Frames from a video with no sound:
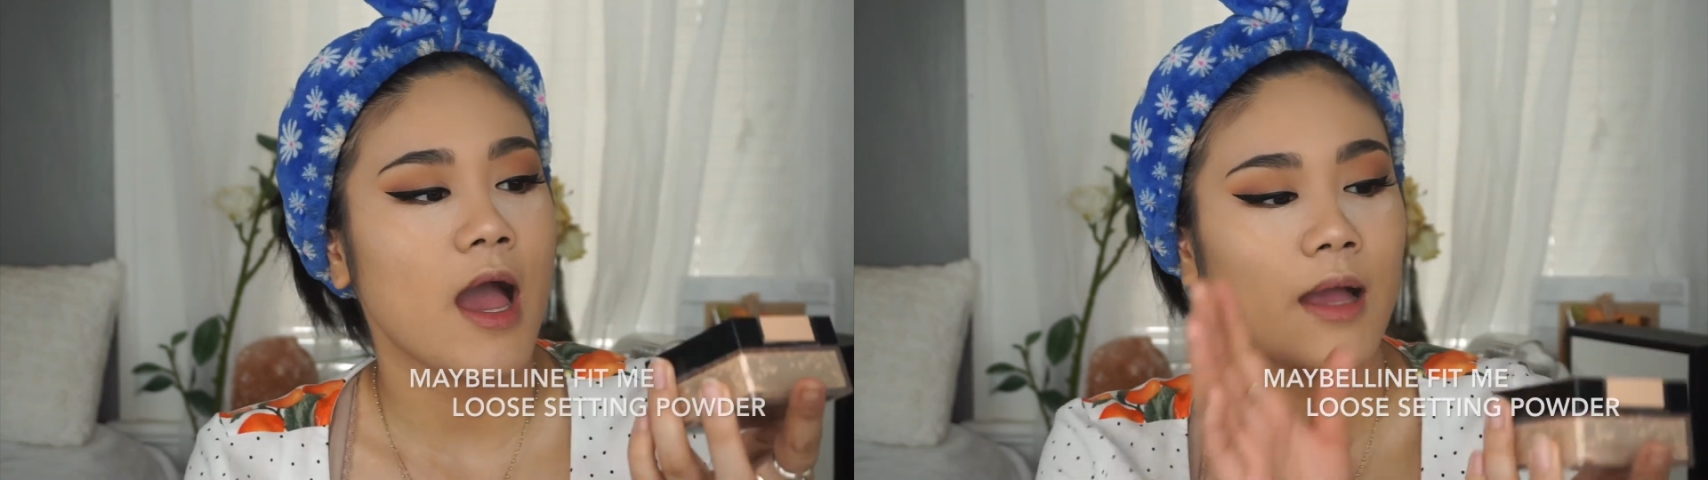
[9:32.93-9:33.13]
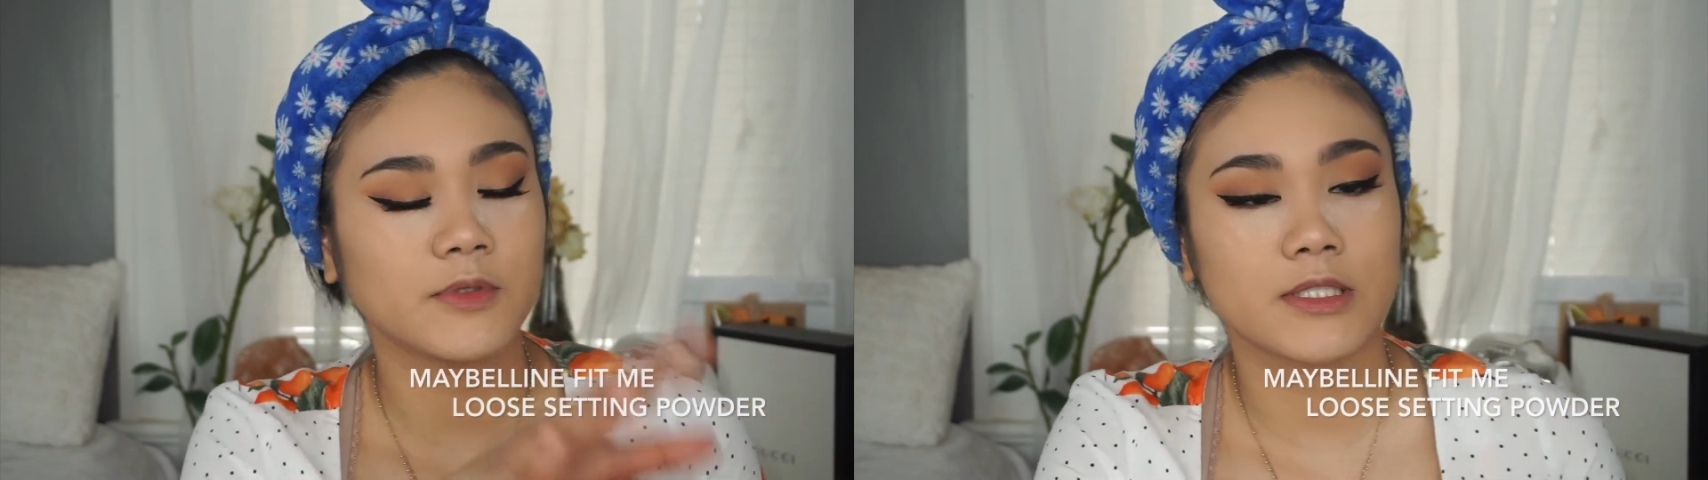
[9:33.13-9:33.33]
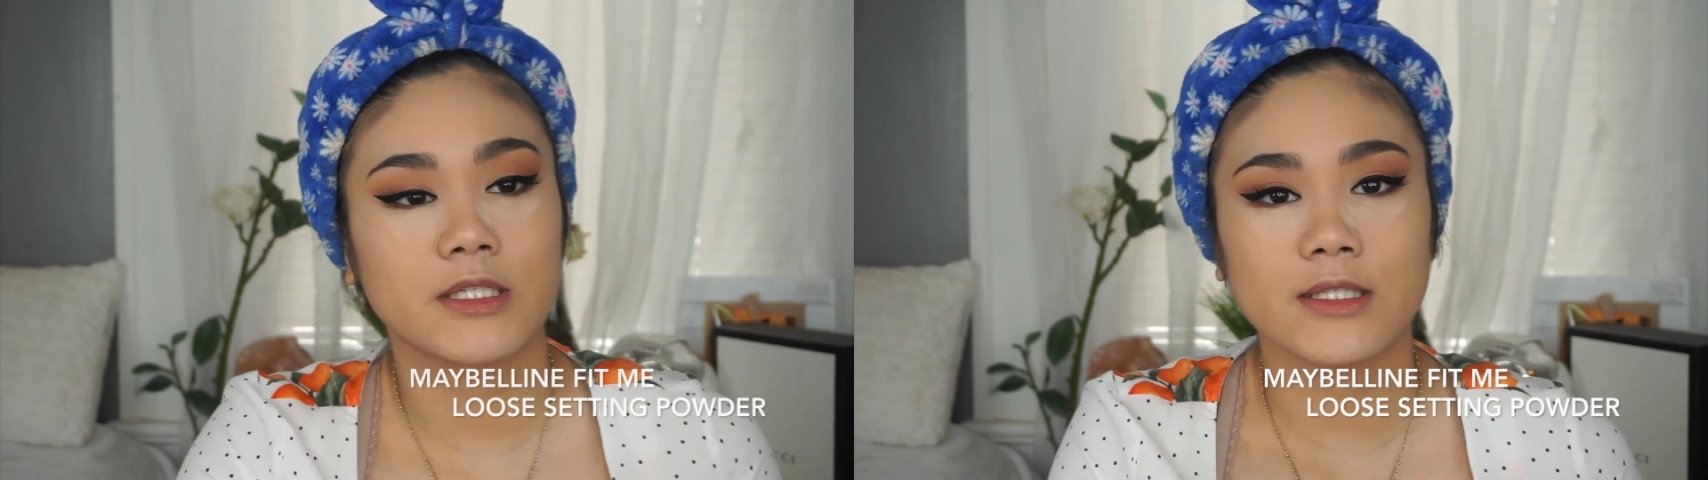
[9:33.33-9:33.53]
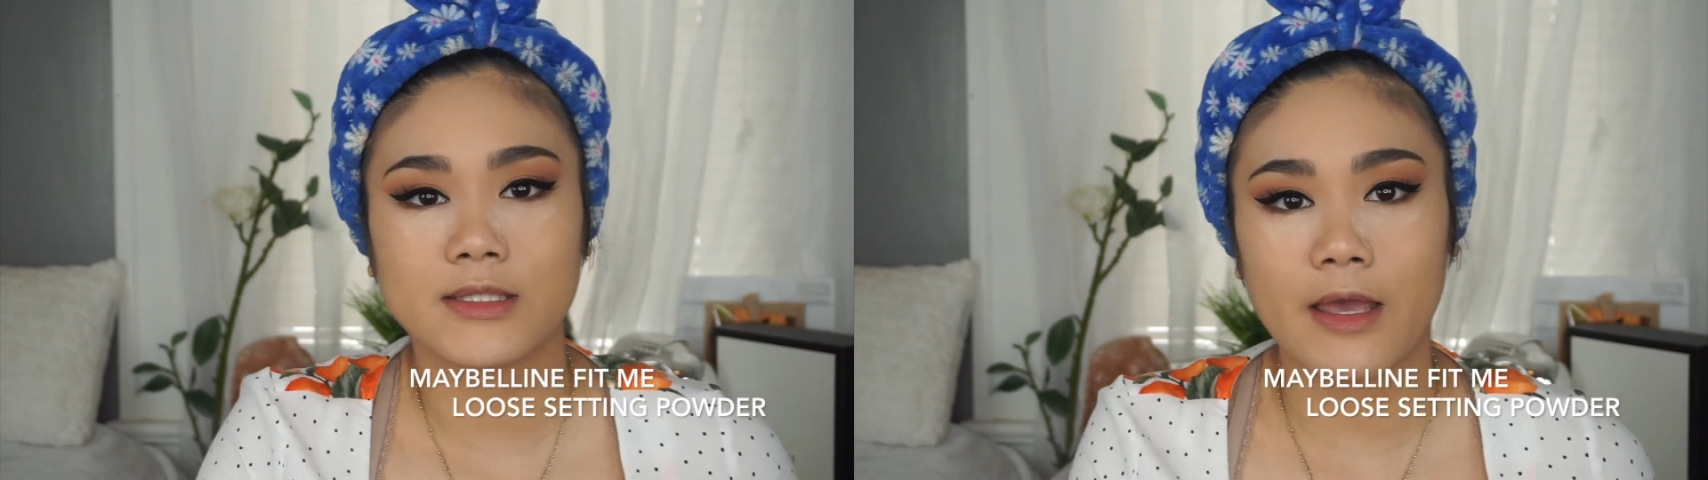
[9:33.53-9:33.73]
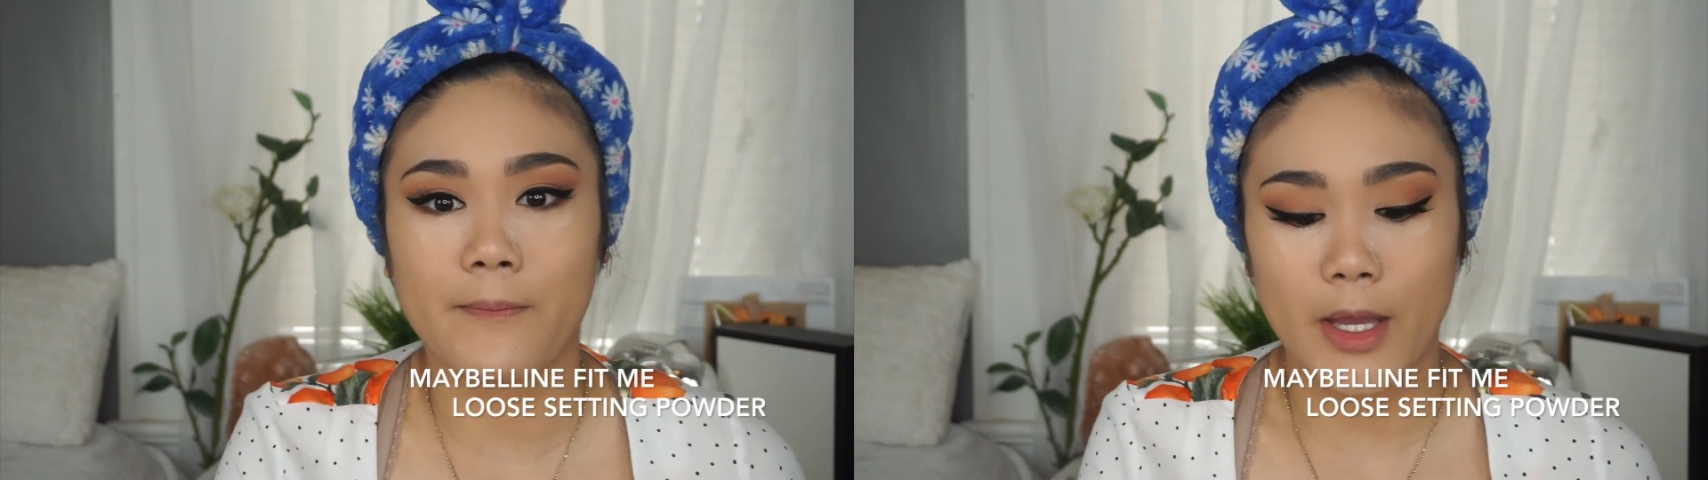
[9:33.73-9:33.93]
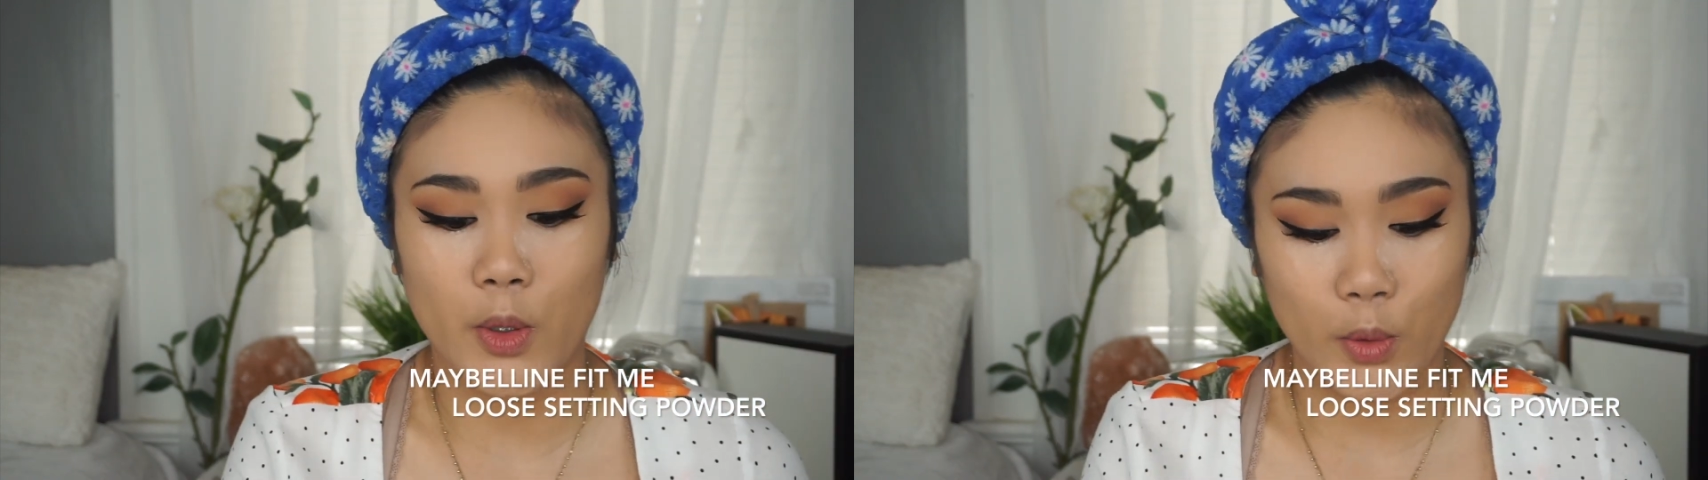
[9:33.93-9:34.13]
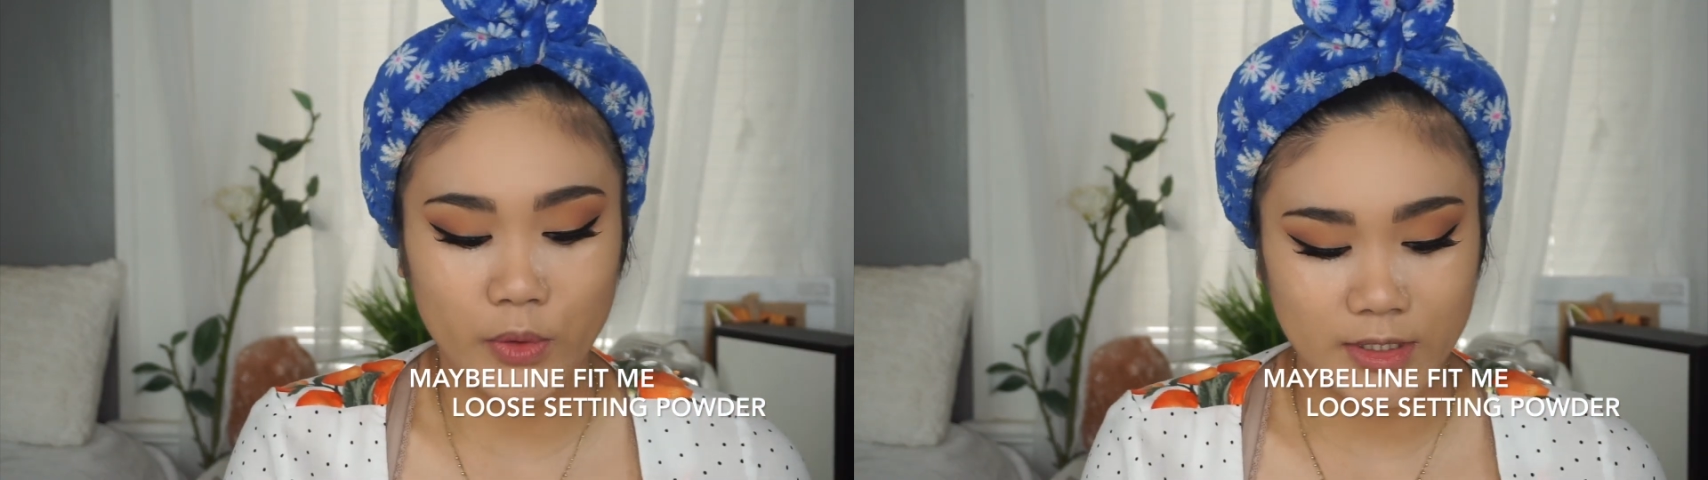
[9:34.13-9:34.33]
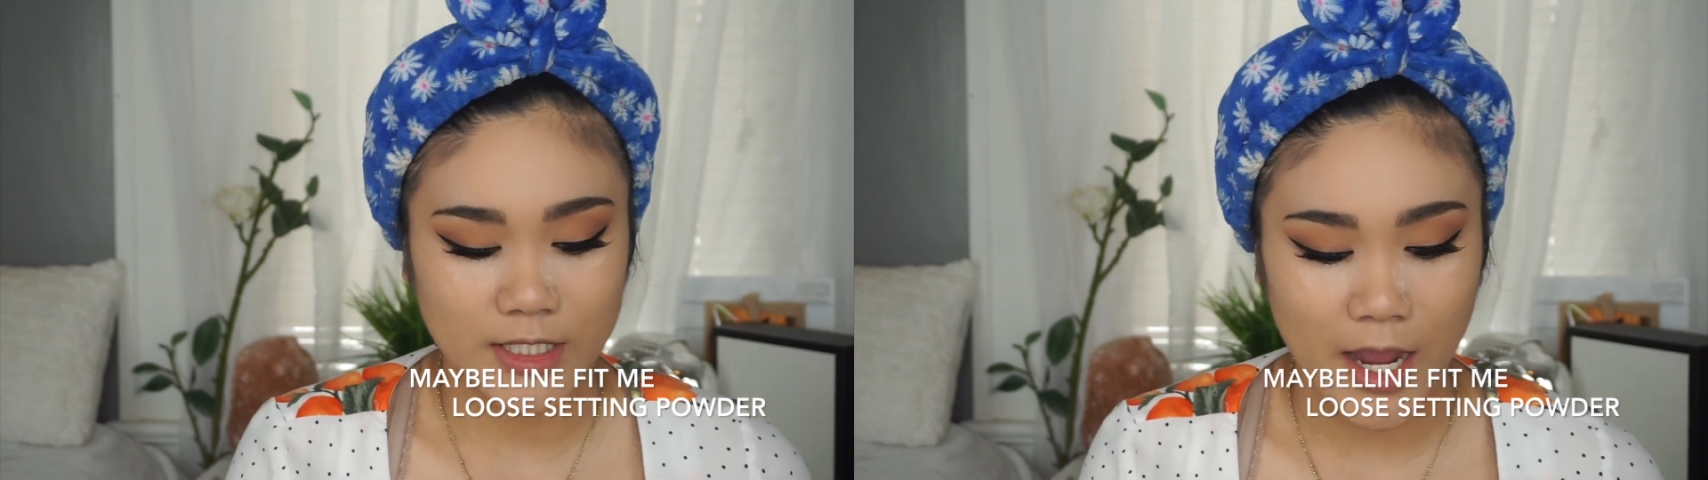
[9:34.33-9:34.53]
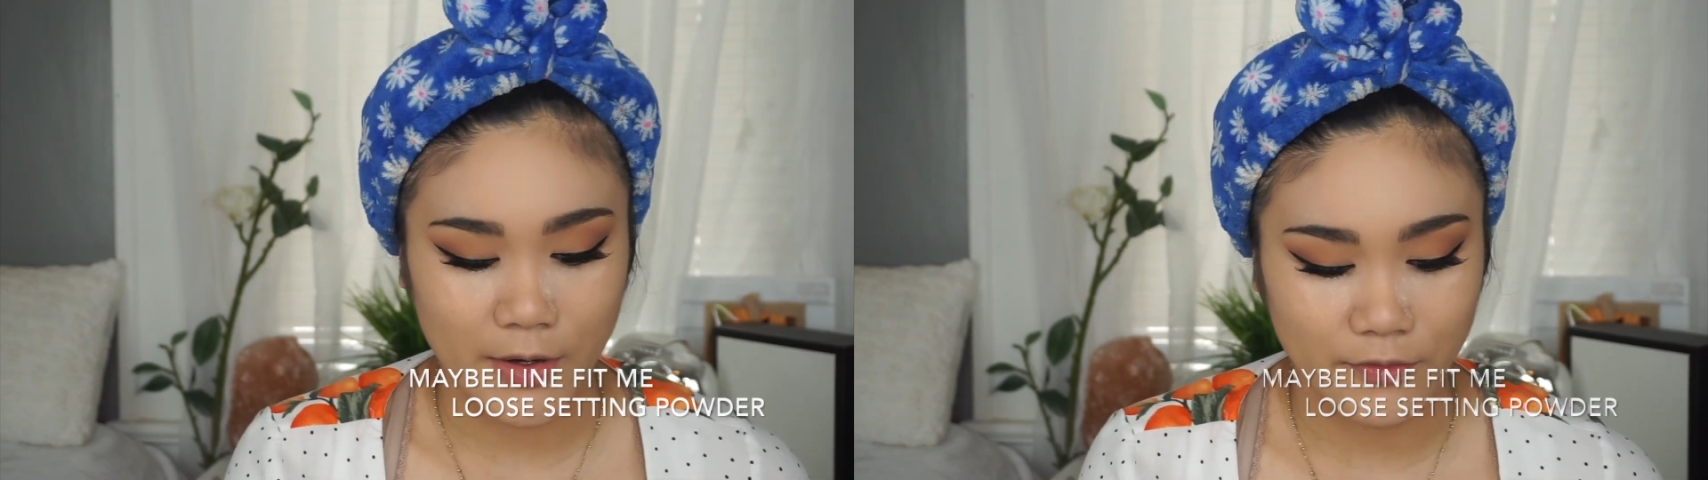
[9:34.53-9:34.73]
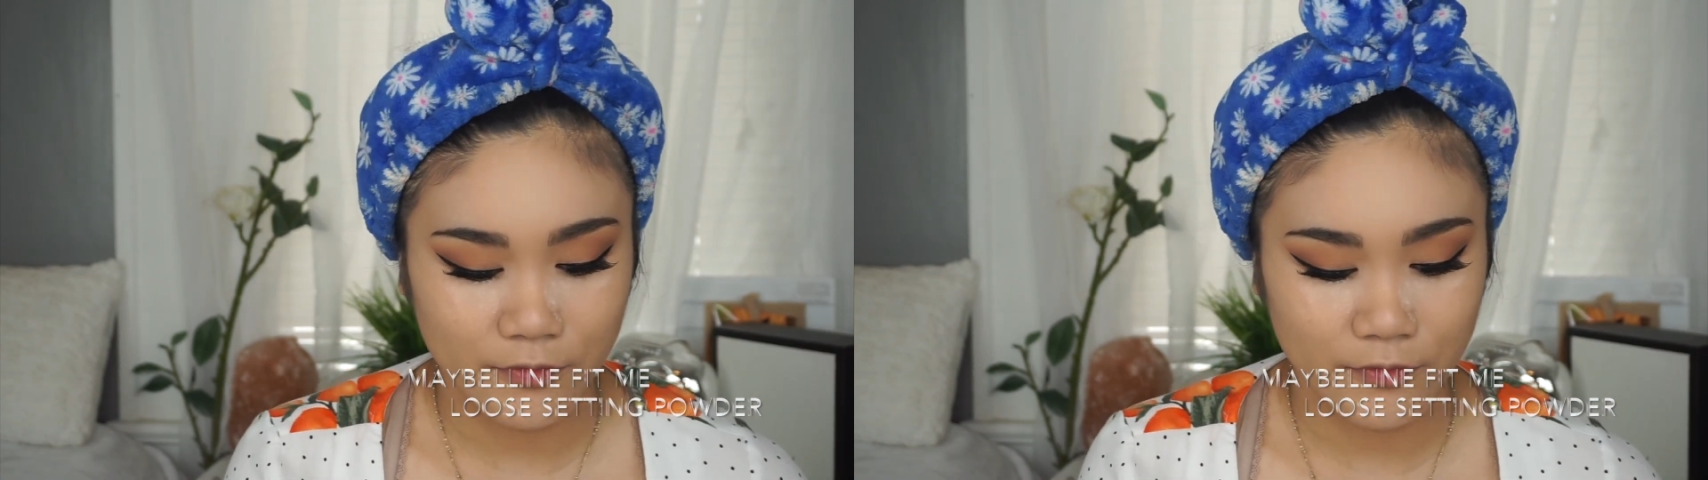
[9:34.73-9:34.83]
I'm just gonna set my whole entire